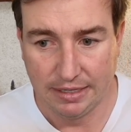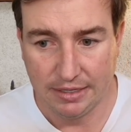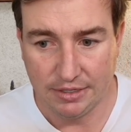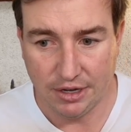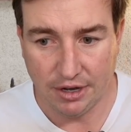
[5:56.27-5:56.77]

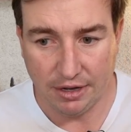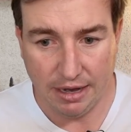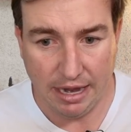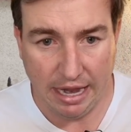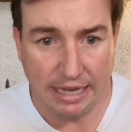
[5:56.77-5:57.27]
So
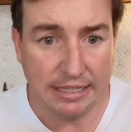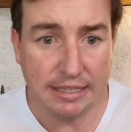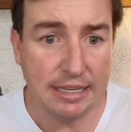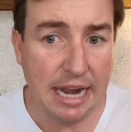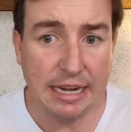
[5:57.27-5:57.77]
it
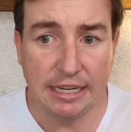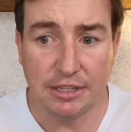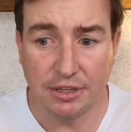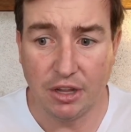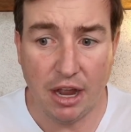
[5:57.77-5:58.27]
doesn't add it
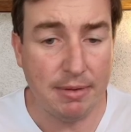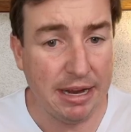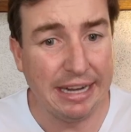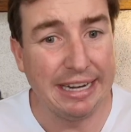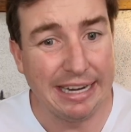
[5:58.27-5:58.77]
into the library.
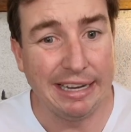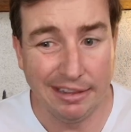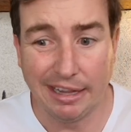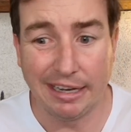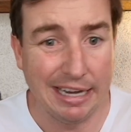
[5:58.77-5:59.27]
It
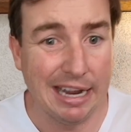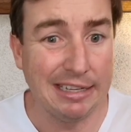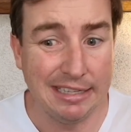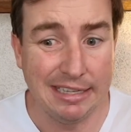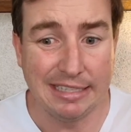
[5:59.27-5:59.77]

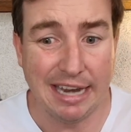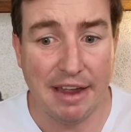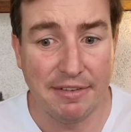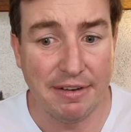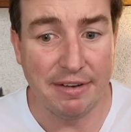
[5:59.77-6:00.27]
needs to
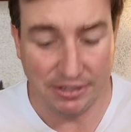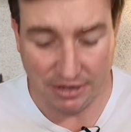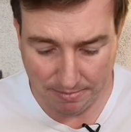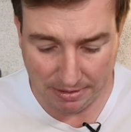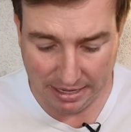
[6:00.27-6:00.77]
add it every
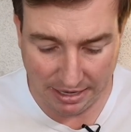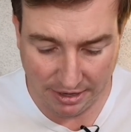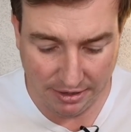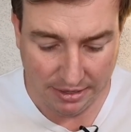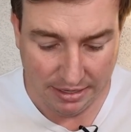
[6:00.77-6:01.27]
time, but there you go.